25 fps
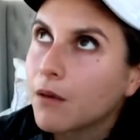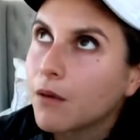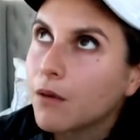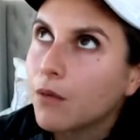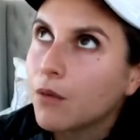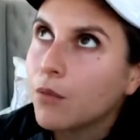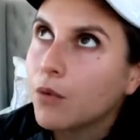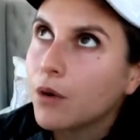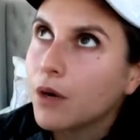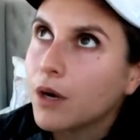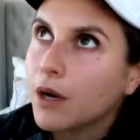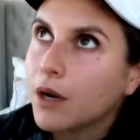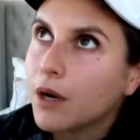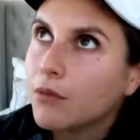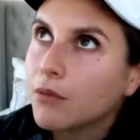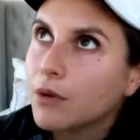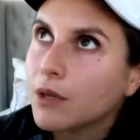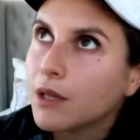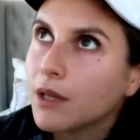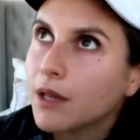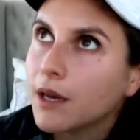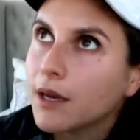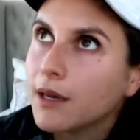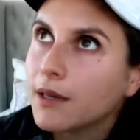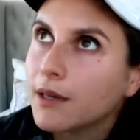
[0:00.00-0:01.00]
what I
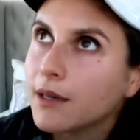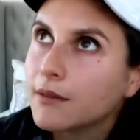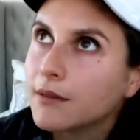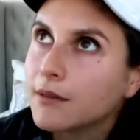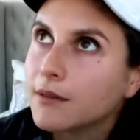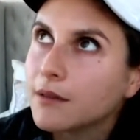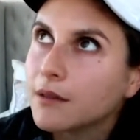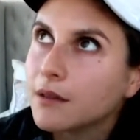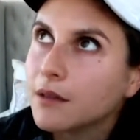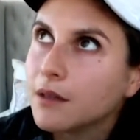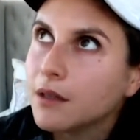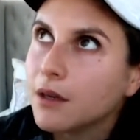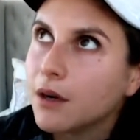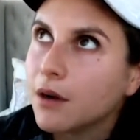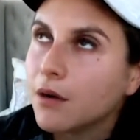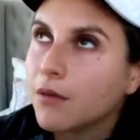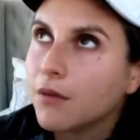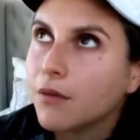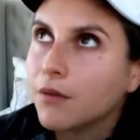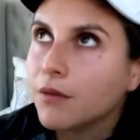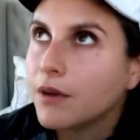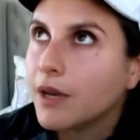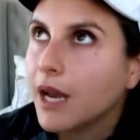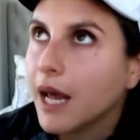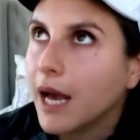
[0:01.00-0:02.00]
realized,
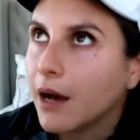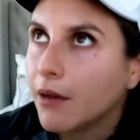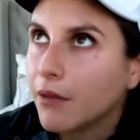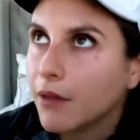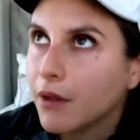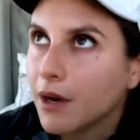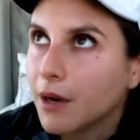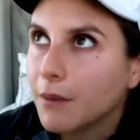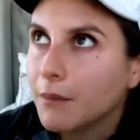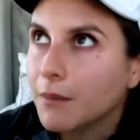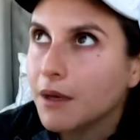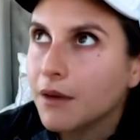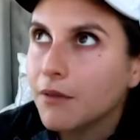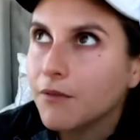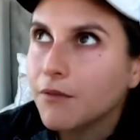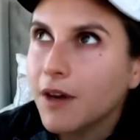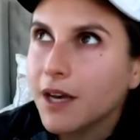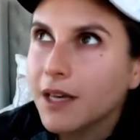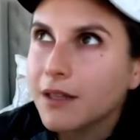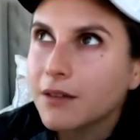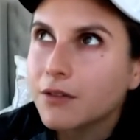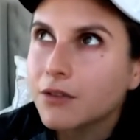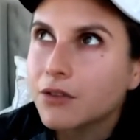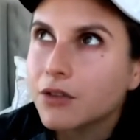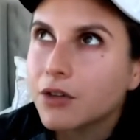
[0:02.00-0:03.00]
now that I'm an
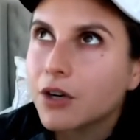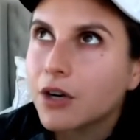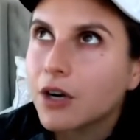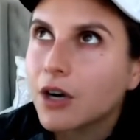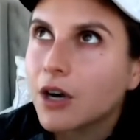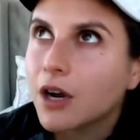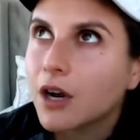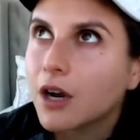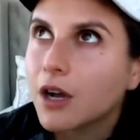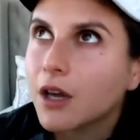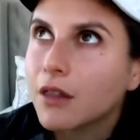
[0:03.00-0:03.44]
investor,